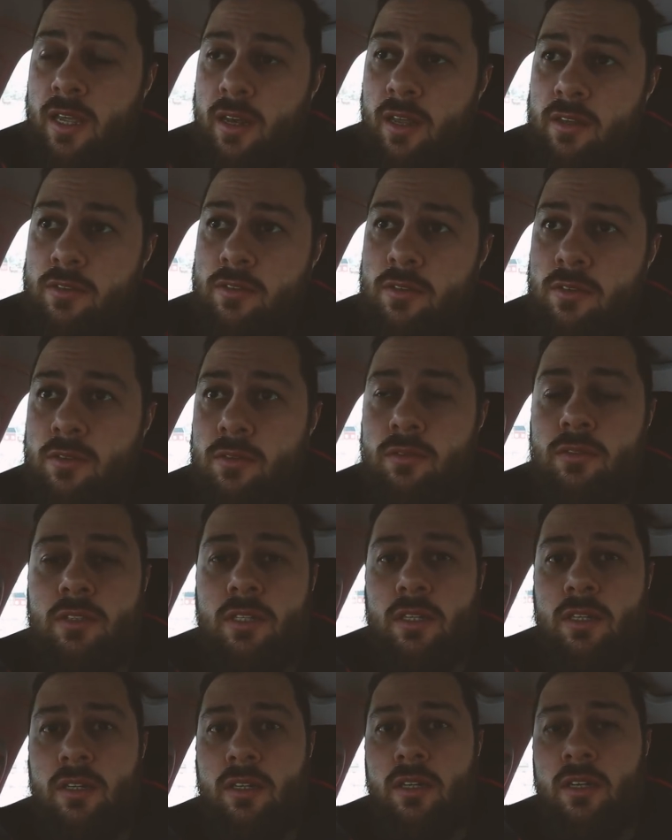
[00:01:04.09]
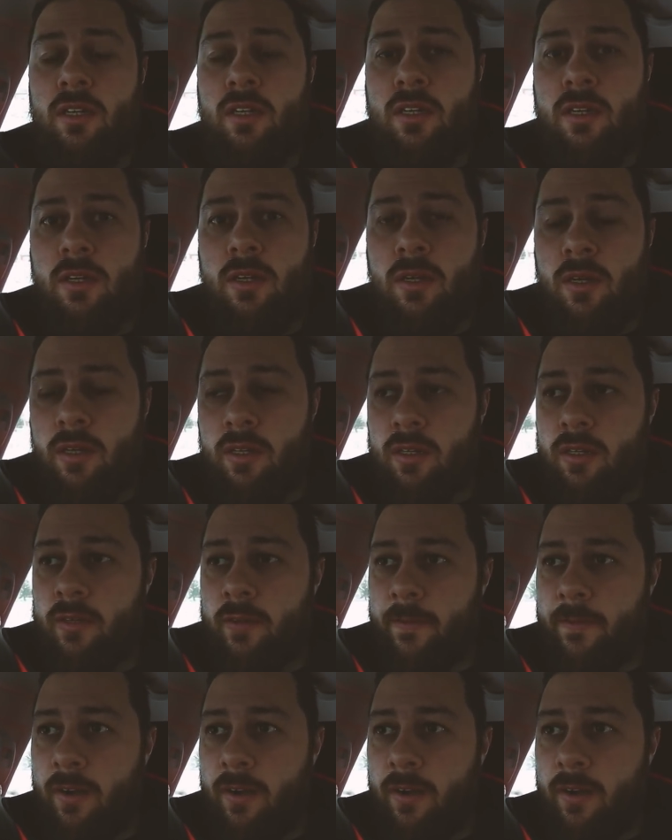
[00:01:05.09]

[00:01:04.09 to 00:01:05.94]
and I knew the, uh,